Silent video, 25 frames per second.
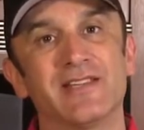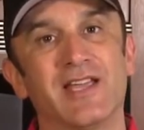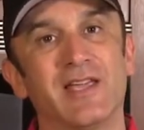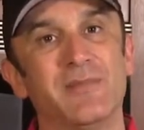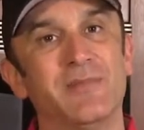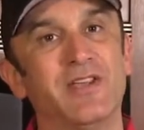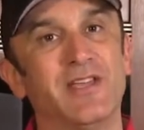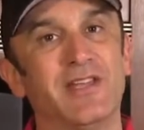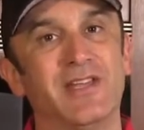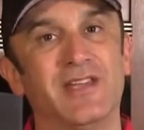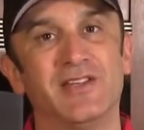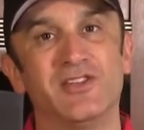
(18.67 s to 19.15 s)

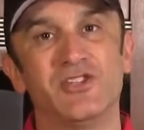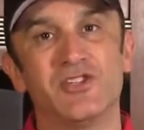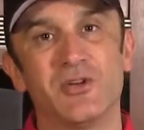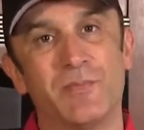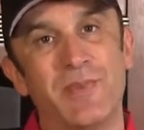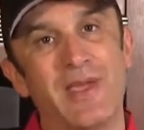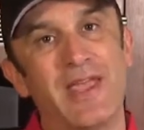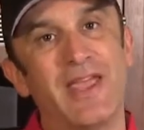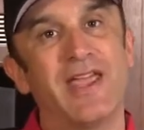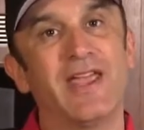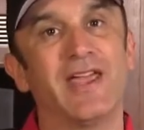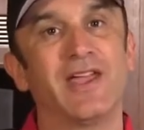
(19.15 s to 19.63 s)
I'm hitting
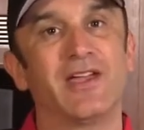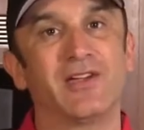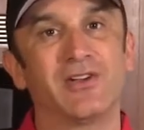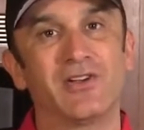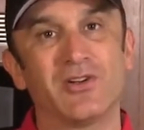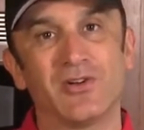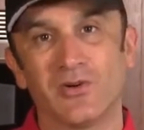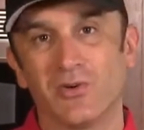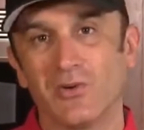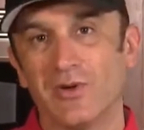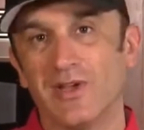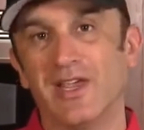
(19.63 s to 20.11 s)
Japan,
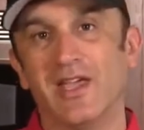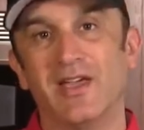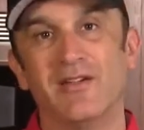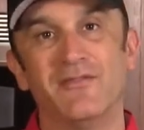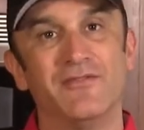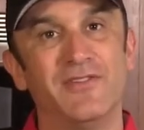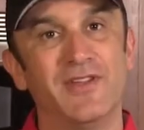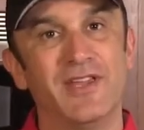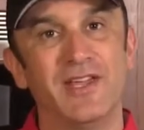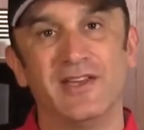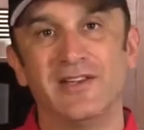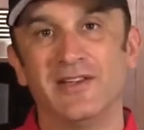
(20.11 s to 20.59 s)
Korea,
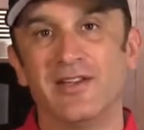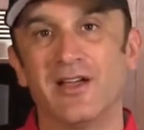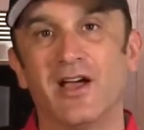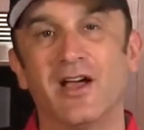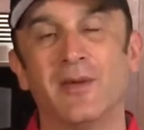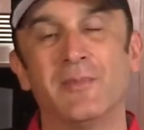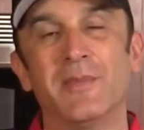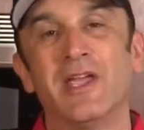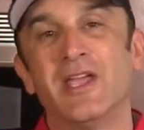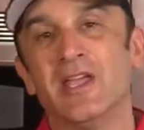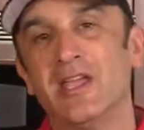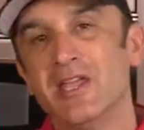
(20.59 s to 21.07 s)

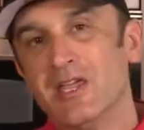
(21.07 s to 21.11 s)
Vietnam,